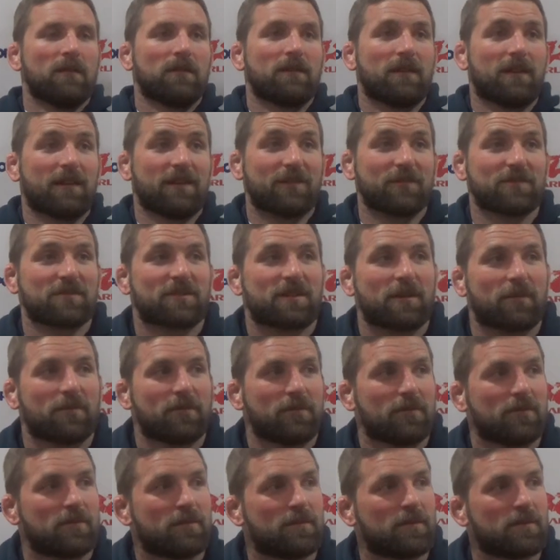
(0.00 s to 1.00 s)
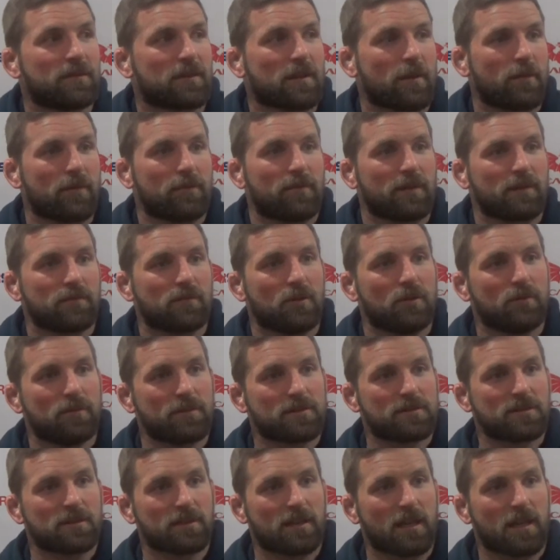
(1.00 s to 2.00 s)
Yeah, there was a couple of big
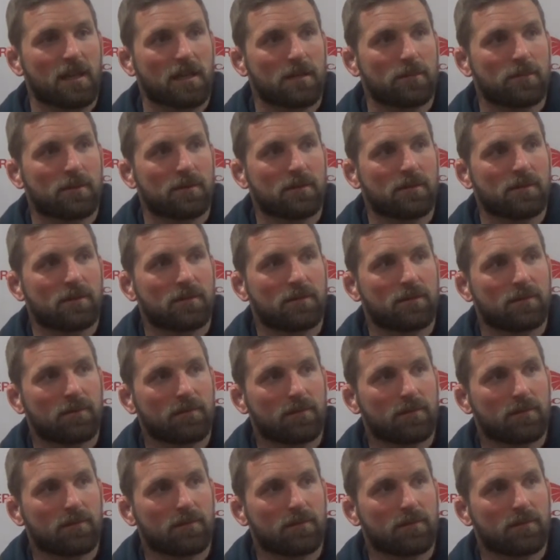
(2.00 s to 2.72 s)
moments in the game, and